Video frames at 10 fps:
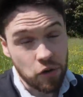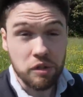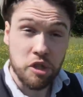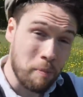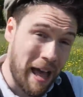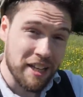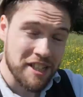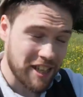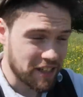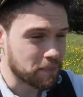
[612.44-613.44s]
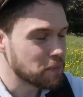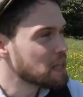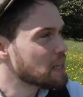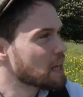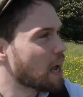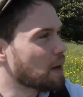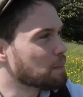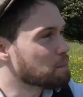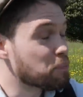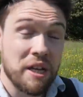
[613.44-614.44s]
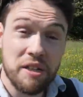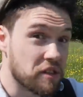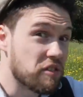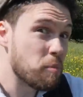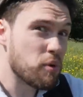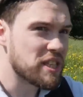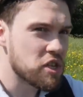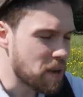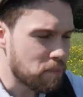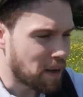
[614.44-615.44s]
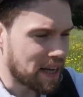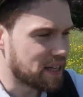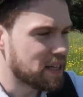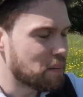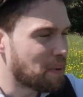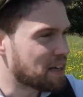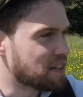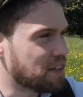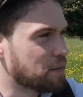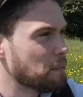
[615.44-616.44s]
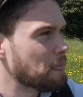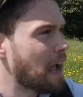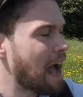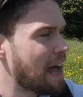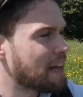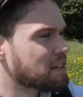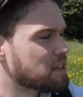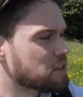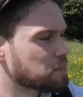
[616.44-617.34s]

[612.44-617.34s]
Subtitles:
also Palestine, because the British Empire back then. And